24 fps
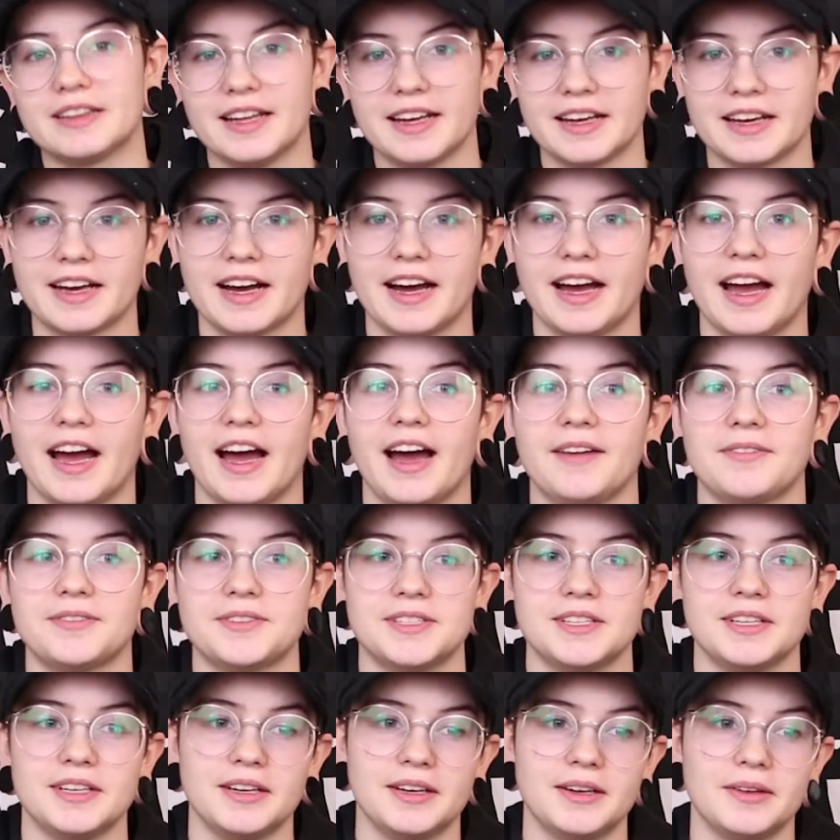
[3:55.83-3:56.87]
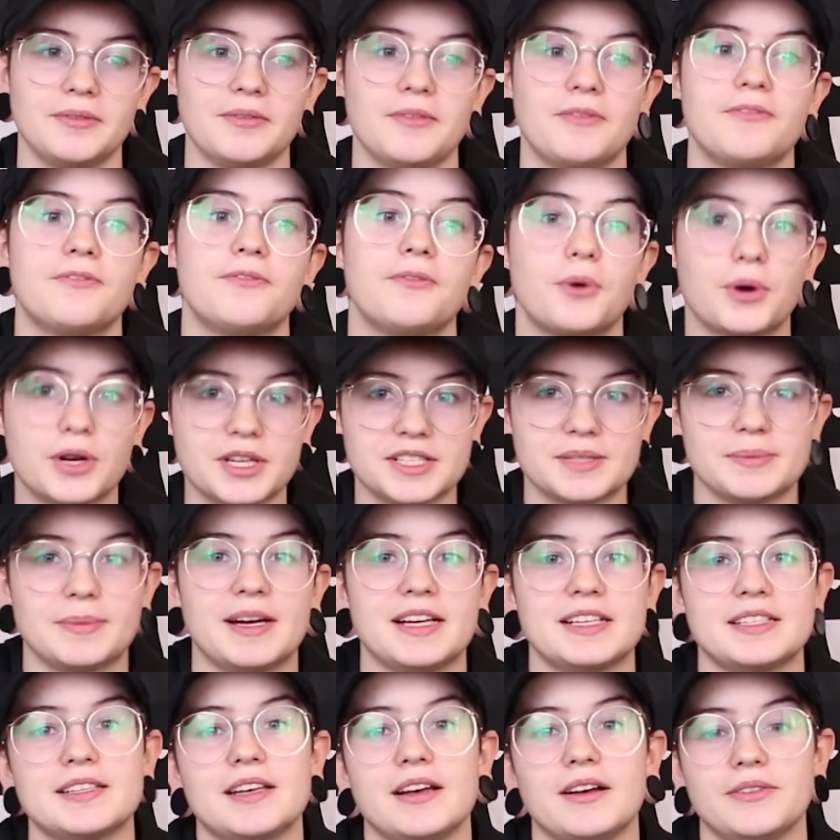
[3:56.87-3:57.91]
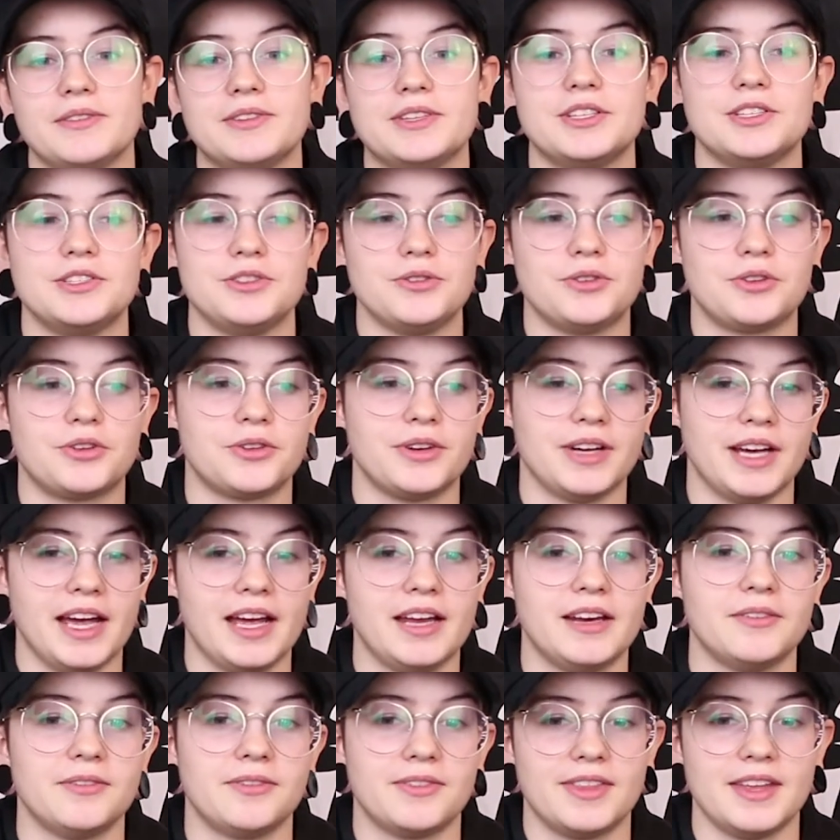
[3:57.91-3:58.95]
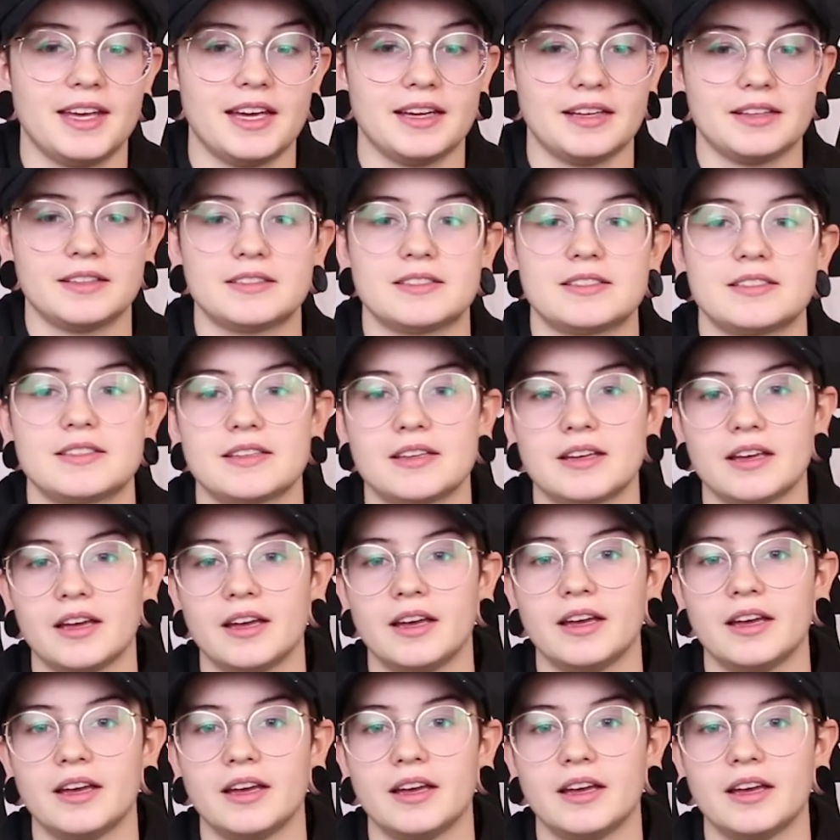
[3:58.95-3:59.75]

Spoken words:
I have to force myself to do creative things,